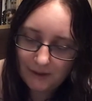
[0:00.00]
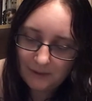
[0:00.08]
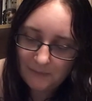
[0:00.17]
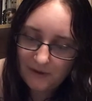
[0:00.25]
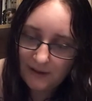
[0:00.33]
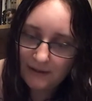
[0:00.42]
So
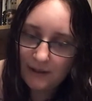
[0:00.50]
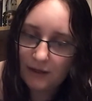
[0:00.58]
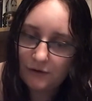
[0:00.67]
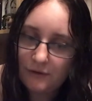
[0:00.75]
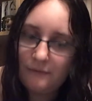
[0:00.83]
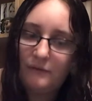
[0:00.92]
this book
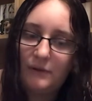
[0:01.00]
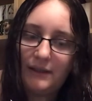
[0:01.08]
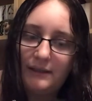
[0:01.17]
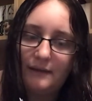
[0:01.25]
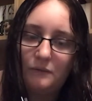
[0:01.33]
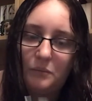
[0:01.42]
is
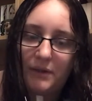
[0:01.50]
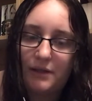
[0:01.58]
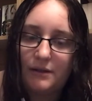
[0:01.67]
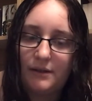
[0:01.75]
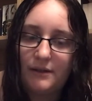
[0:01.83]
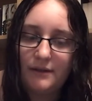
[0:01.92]
147
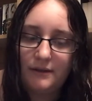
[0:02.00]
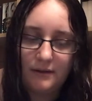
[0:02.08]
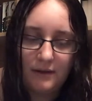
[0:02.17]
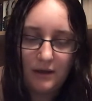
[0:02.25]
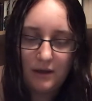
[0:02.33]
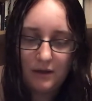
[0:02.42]
pages,
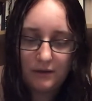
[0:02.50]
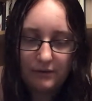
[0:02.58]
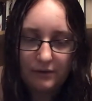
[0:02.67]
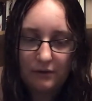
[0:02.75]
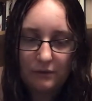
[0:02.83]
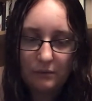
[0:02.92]

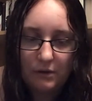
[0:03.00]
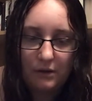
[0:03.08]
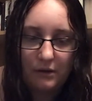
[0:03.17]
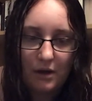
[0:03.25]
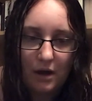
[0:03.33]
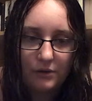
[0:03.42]

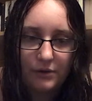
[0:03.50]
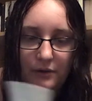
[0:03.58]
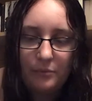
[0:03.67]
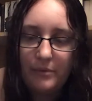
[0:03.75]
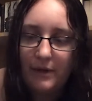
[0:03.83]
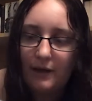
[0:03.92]
so
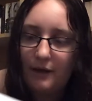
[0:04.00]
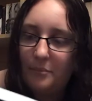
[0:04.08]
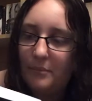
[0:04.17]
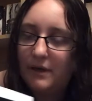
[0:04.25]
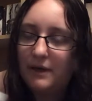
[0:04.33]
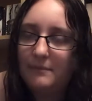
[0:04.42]
not too
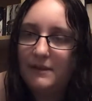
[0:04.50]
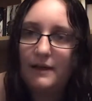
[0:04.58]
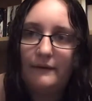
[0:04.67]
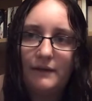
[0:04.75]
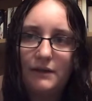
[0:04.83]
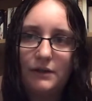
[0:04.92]
big, but I
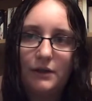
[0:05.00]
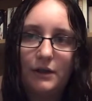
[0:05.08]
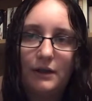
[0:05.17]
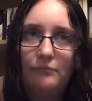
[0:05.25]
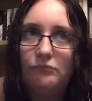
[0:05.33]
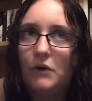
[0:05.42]
mean, if it's
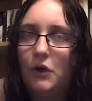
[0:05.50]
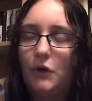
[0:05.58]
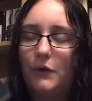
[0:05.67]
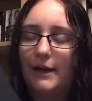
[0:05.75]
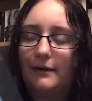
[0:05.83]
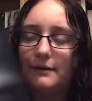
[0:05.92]
good,
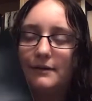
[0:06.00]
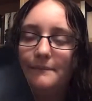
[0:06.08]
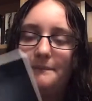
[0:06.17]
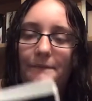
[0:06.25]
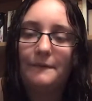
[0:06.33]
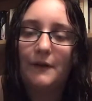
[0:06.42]
who cares?